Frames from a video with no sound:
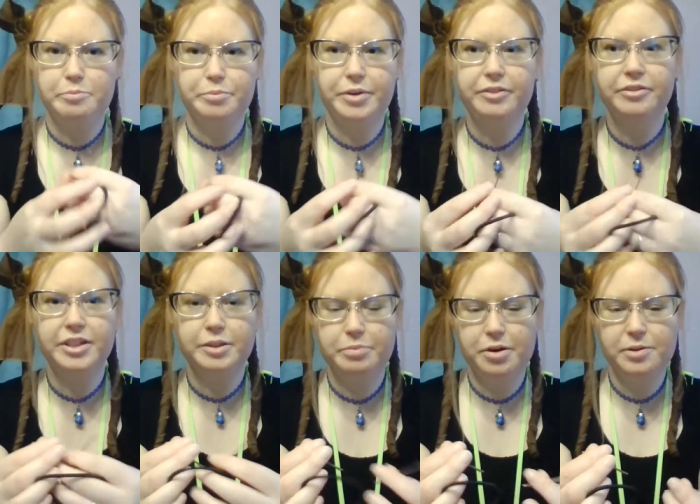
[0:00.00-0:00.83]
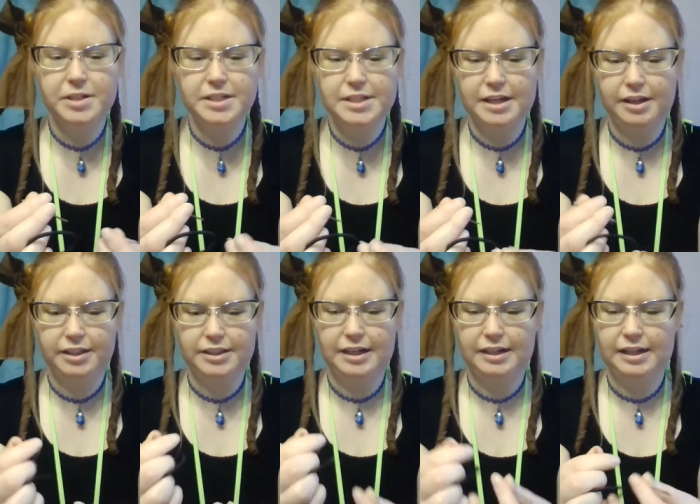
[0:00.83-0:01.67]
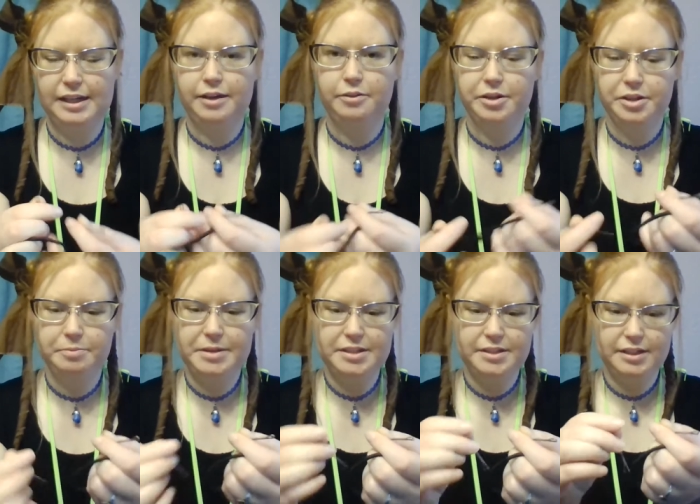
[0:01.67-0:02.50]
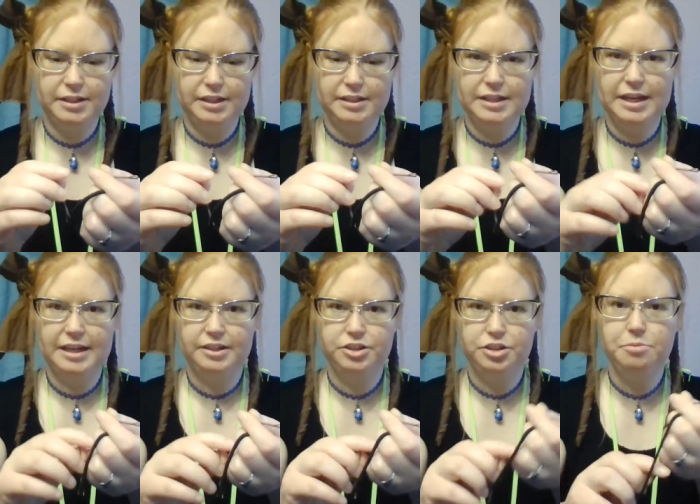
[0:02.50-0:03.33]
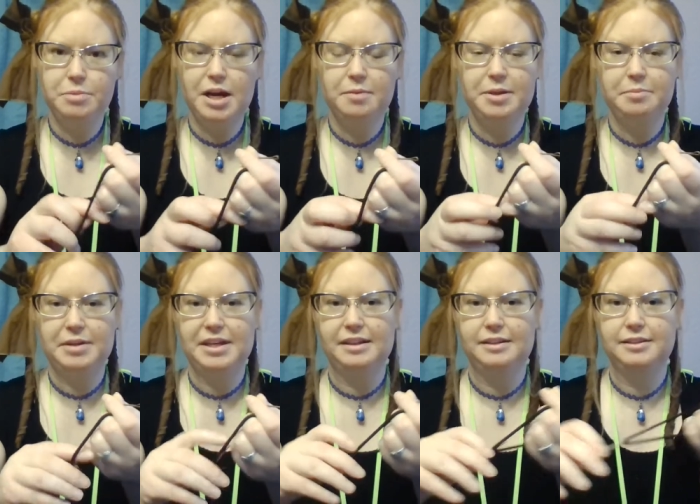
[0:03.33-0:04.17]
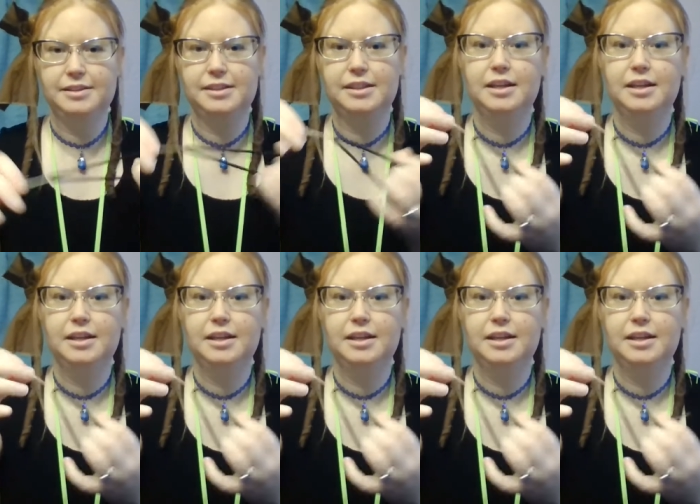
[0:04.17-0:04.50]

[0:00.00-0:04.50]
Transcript: perfect ponytail technique where you basically take two bobby pins